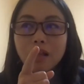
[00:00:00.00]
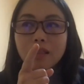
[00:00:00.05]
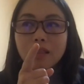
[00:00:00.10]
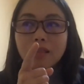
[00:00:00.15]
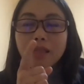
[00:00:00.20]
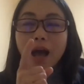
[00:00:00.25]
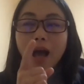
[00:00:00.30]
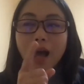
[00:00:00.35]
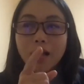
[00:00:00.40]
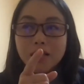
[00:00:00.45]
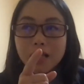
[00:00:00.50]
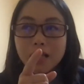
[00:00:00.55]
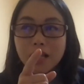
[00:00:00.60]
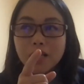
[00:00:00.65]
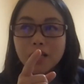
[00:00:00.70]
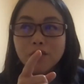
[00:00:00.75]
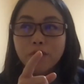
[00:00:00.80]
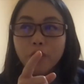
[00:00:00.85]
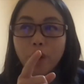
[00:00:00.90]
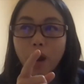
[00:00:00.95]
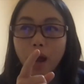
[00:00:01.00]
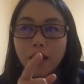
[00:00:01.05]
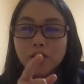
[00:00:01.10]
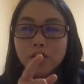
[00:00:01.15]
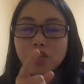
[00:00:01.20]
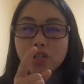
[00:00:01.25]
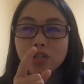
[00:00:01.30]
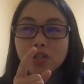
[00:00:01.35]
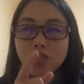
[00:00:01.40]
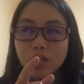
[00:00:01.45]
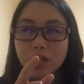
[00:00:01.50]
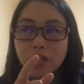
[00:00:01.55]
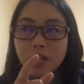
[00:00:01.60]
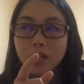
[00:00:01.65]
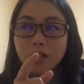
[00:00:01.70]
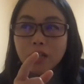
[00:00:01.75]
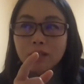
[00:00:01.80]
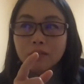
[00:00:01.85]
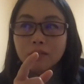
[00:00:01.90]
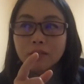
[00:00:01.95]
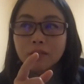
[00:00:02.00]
the assays for IgG,